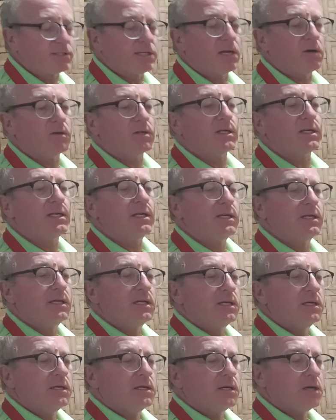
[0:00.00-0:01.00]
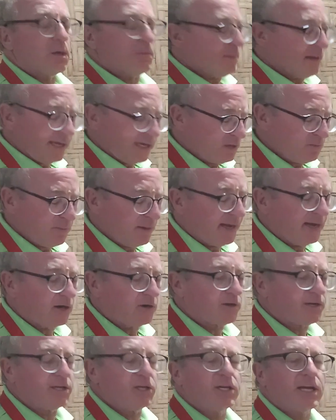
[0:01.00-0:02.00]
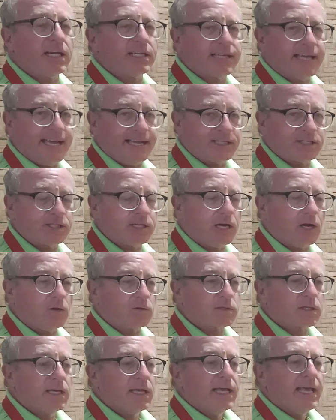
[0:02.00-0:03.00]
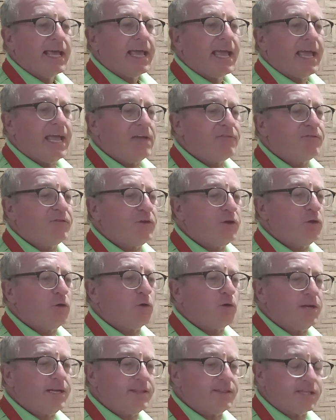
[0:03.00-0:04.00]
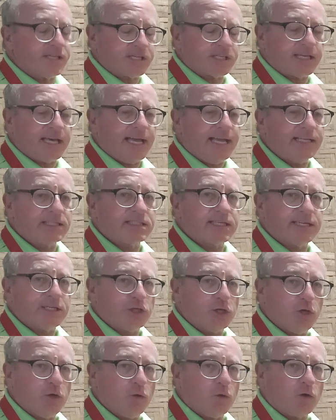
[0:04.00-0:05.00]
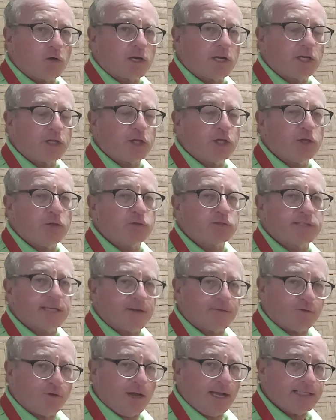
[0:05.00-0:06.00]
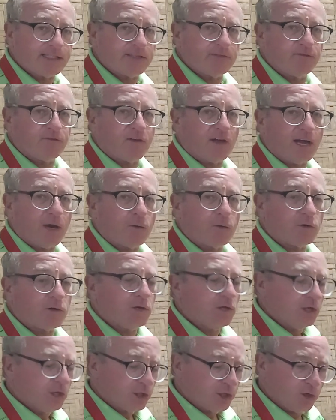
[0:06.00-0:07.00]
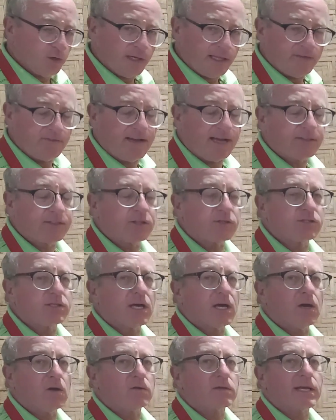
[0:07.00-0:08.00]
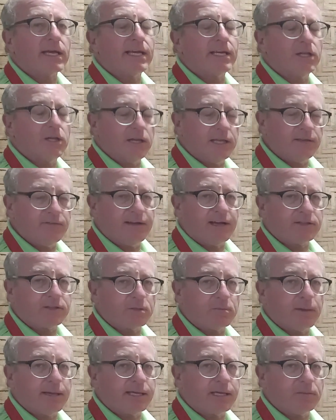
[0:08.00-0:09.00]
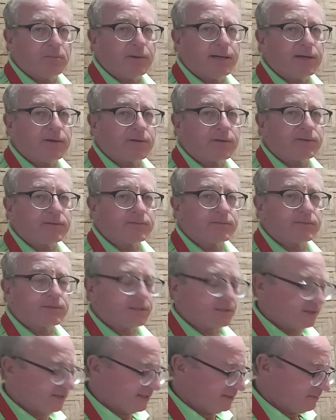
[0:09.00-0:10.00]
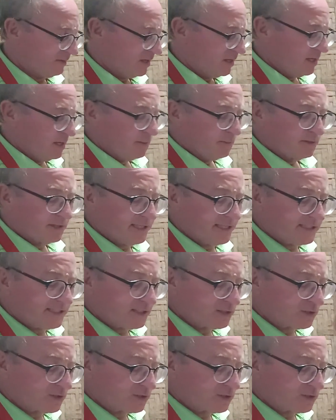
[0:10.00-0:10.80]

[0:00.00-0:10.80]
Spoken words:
soda or baking powder, and you've got to add salt. If you are in the States and you are going to use self-rising flour, you leave out the salt and you leave out the baking powder, all right? This